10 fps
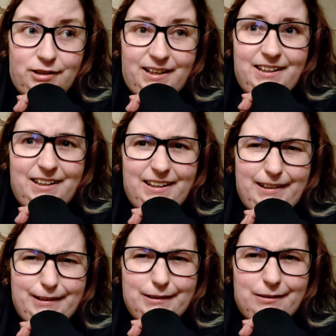
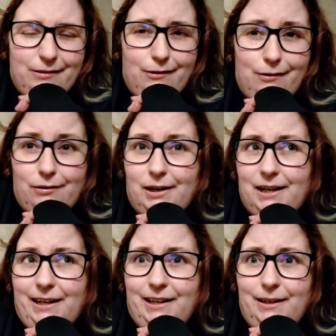really
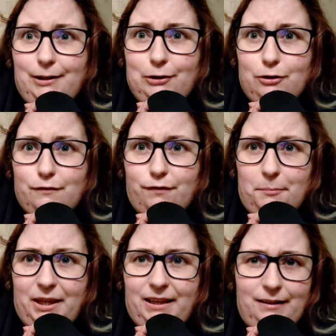oddly good for
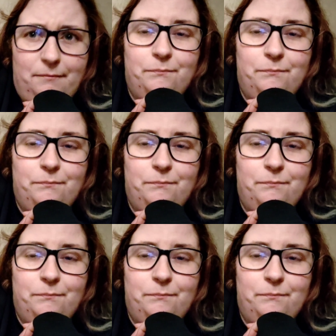me.